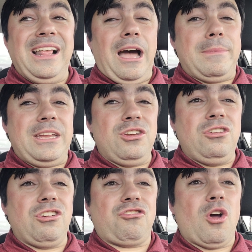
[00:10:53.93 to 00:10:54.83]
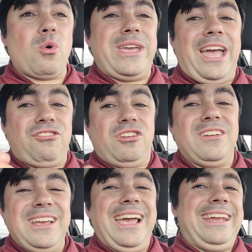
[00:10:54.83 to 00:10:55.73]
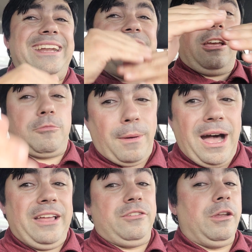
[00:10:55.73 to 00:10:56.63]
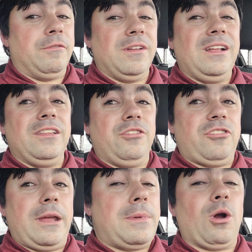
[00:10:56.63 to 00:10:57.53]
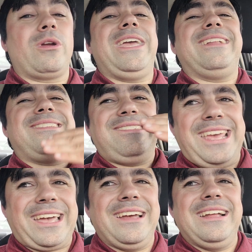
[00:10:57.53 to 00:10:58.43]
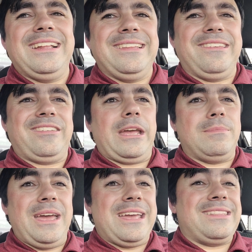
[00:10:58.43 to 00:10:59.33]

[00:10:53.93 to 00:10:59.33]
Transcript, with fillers: I mean, you just don't catch it and then test positive the same day or get sick the same day.